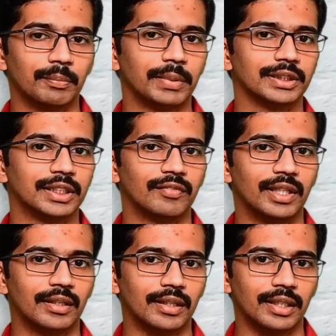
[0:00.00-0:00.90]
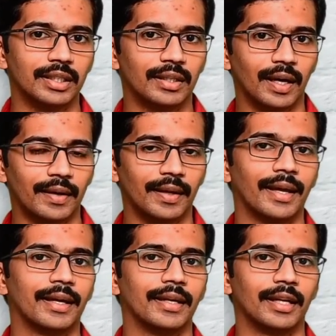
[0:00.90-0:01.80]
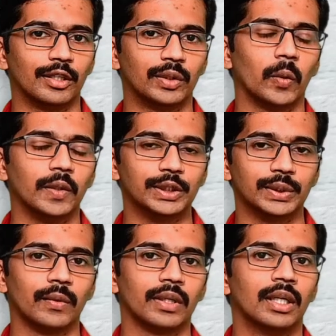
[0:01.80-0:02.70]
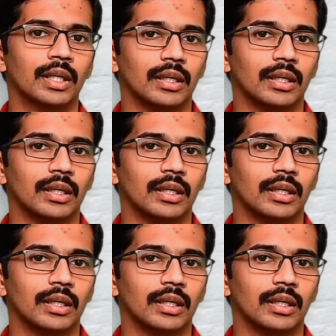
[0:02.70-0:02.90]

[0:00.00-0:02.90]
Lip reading: the person will read and again and twice or